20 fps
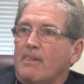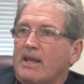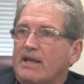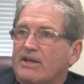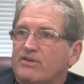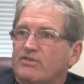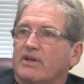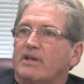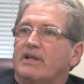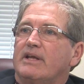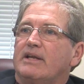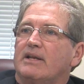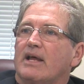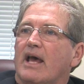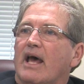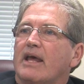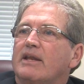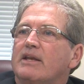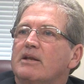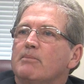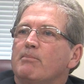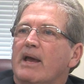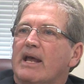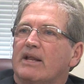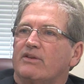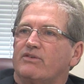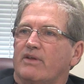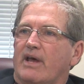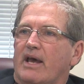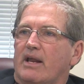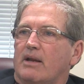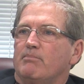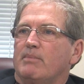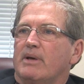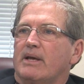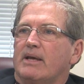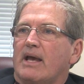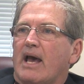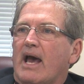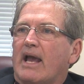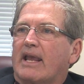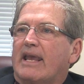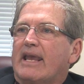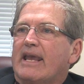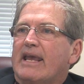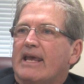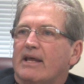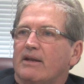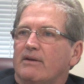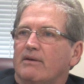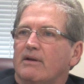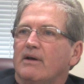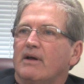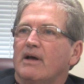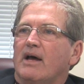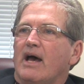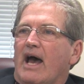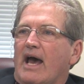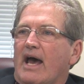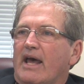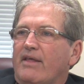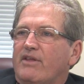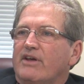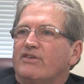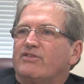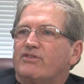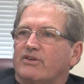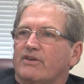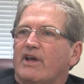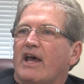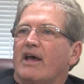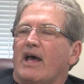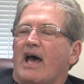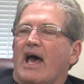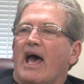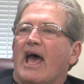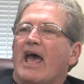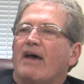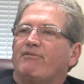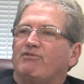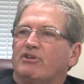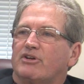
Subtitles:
He said, he demands that of me. I can't, I have